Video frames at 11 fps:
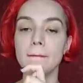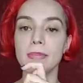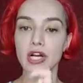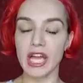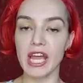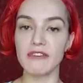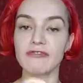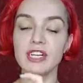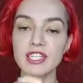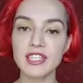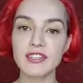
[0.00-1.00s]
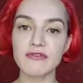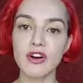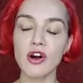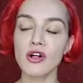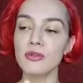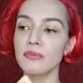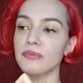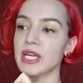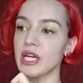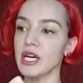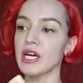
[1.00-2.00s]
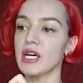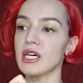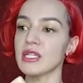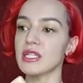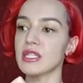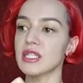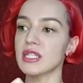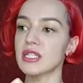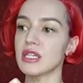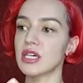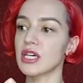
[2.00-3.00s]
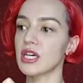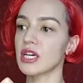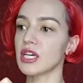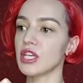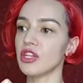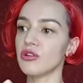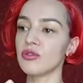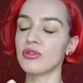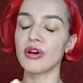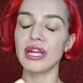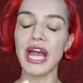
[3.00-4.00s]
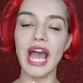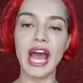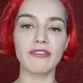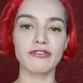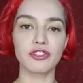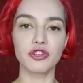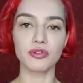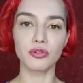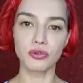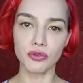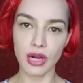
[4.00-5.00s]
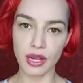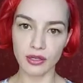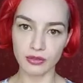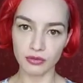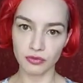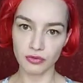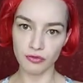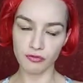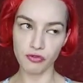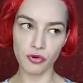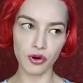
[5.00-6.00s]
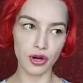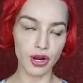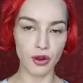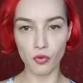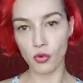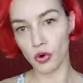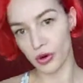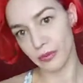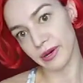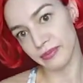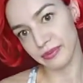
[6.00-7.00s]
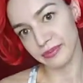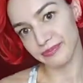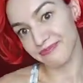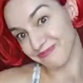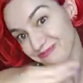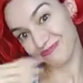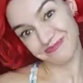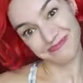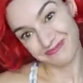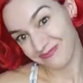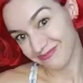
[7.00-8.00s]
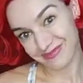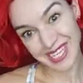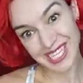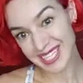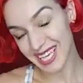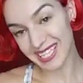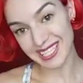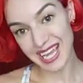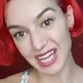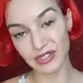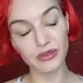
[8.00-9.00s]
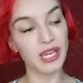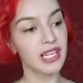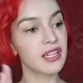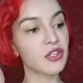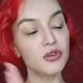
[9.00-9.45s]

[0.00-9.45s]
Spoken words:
Okay, first of all, because you don't have to run for a warm-up. Easy as that. You can